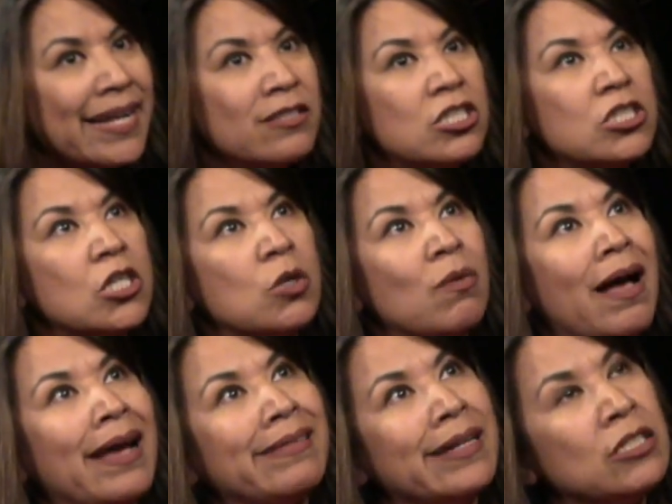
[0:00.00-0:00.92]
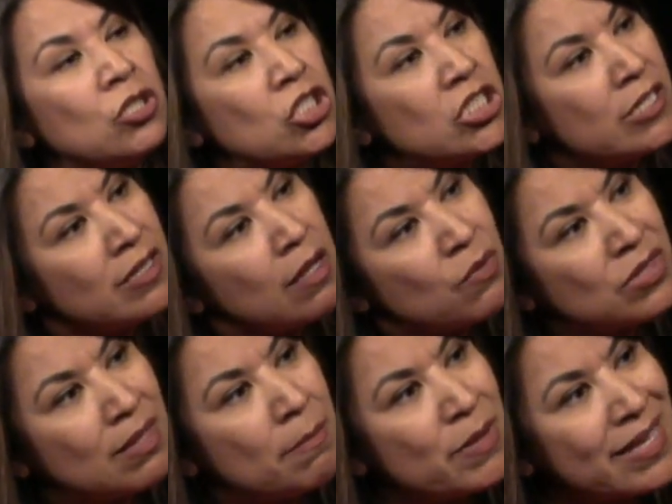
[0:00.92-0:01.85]
And so I like to share that
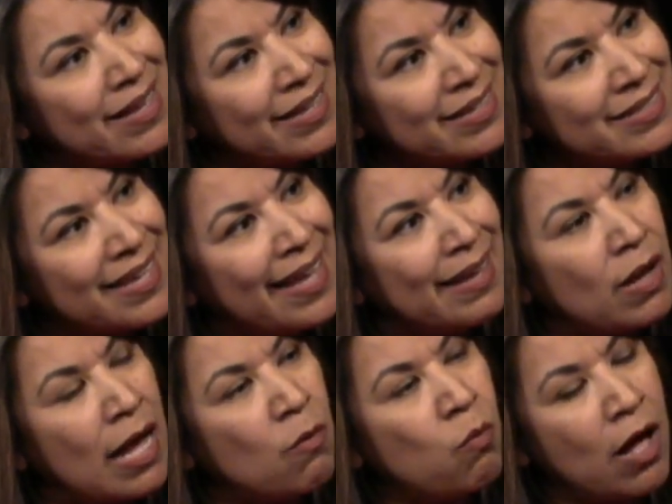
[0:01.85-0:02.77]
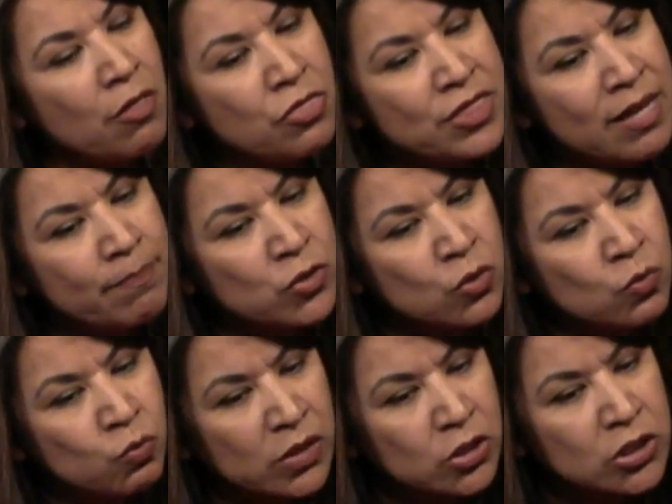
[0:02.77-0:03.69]
with them because I want them
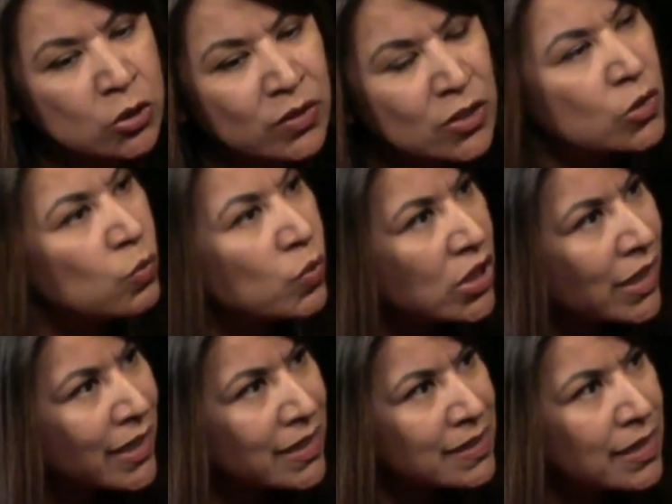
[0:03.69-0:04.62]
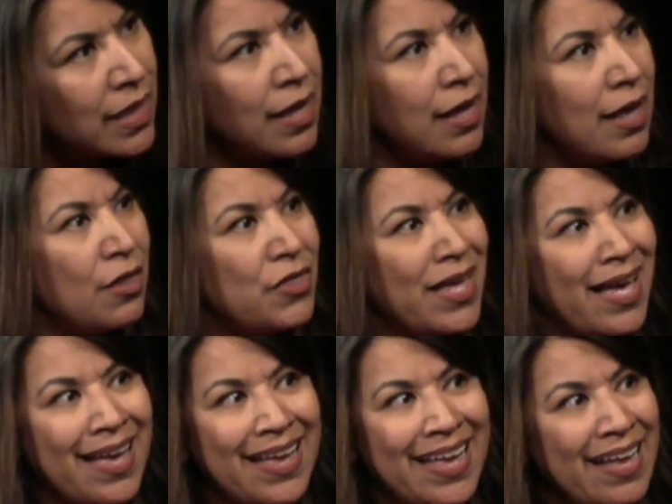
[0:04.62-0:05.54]
students to realize
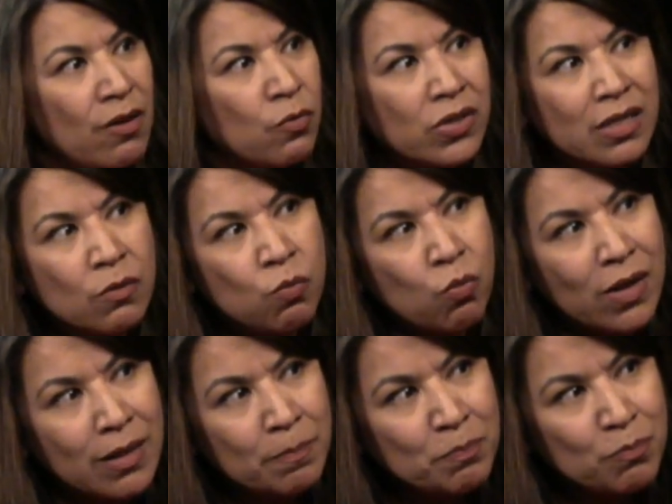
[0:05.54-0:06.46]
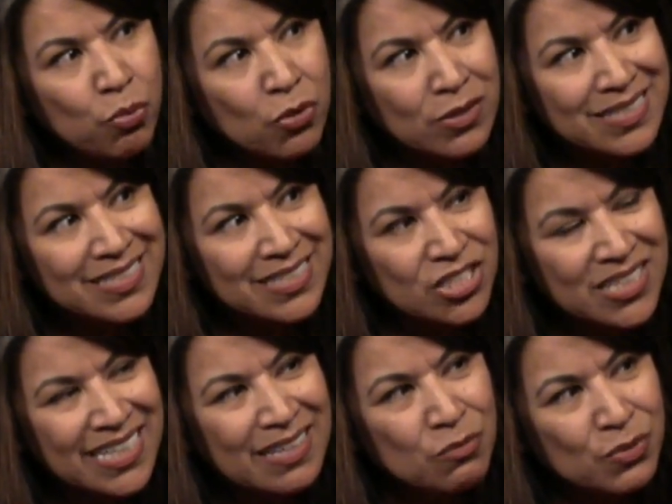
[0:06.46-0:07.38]
that really one poor
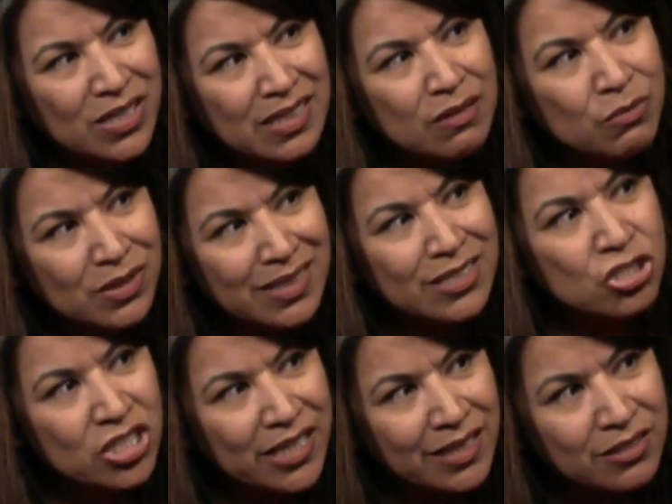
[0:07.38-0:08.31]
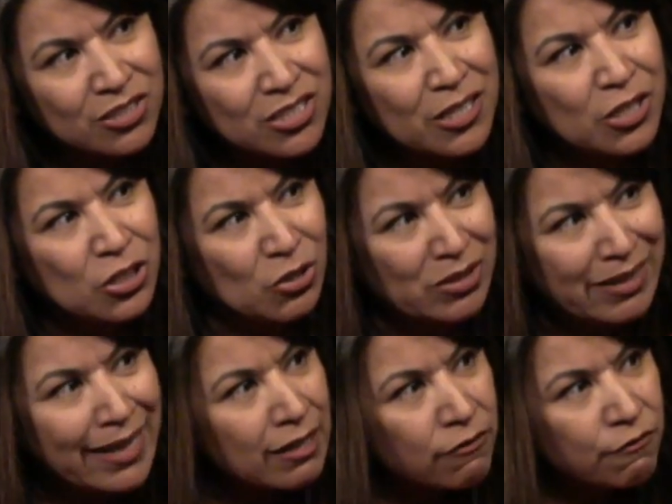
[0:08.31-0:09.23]
decision can really, really change your
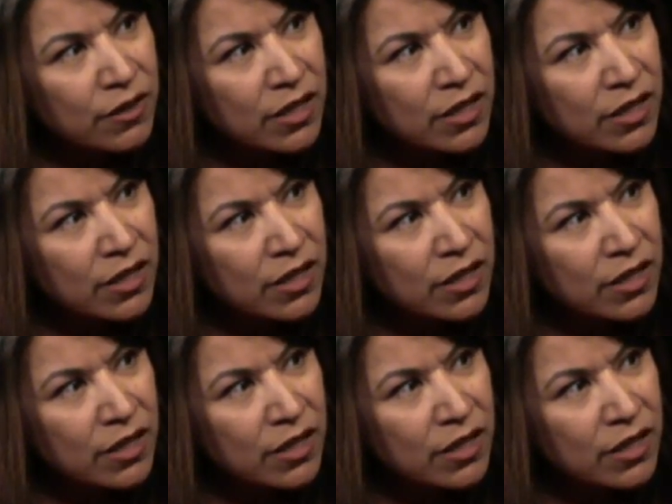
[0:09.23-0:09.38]
life.